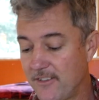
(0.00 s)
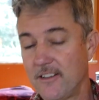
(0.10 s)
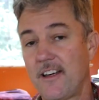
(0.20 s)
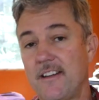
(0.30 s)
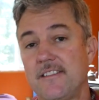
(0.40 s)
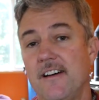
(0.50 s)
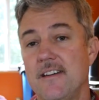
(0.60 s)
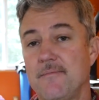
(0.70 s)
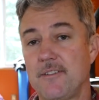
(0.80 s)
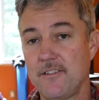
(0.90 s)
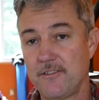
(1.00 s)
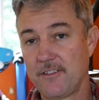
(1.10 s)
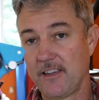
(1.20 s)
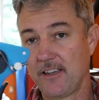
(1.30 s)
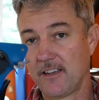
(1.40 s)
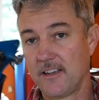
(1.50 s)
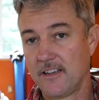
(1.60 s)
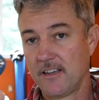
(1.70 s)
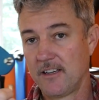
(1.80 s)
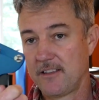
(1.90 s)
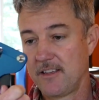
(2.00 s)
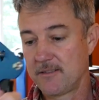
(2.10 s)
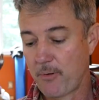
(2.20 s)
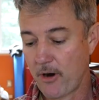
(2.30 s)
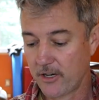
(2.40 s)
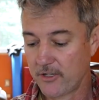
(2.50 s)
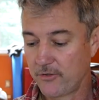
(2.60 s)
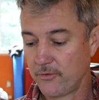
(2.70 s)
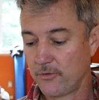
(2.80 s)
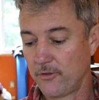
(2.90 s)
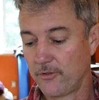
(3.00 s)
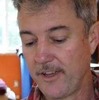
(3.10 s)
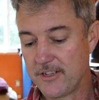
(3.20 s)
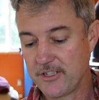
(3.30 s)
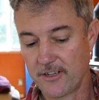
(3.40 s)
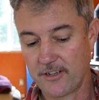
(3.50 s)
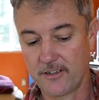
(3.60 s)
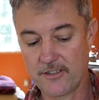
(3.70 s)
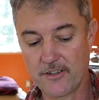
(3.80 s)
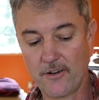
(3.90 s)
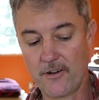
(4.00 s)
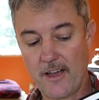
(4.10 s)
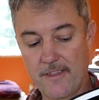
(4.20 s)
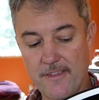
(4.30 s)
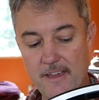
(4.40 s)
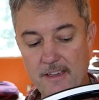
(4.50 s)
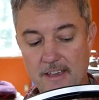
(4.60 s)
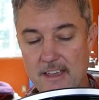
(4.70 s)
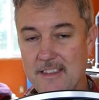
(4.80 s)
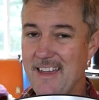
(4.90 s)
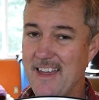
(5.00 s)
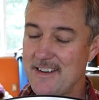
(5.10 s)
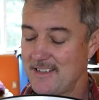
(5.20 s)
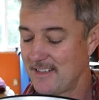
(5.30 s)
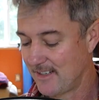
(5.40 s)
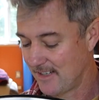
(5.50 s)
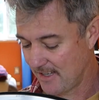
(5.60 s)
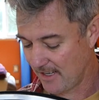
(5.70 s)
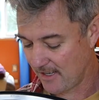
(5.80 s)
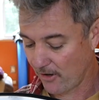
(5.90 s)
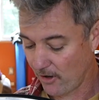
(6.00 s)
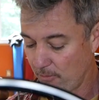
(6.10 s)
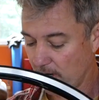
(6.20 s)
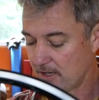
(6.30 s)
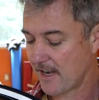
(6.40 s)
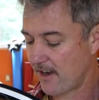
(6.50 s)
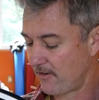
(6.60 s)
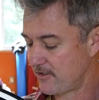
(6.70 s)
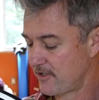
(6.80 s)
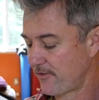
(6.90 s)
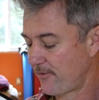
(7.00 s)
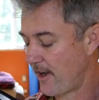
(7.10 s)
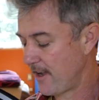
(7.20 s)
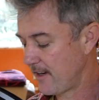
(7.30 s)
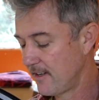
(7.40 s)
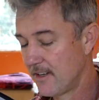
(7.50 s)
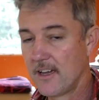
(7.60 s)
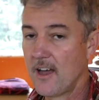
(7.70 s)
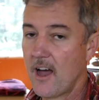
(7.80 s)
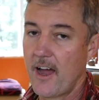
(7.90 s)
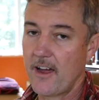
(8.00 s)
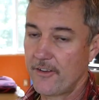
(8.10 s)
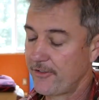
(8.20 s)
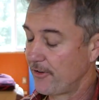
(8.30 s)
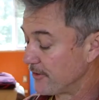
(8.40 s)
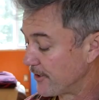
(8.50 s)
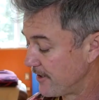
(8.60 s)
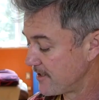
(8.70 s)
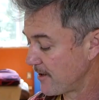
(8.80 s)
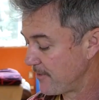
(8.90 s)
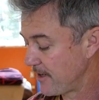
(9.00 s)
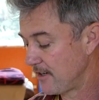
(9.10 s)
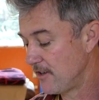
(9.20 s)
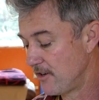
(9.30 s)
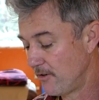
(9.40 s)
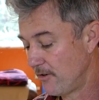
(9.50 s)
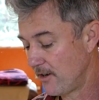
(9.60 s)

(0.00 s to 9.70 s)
a lot of time using this Park Tool tensioner. So I think in the end, it all worked out just fine. I also learned something new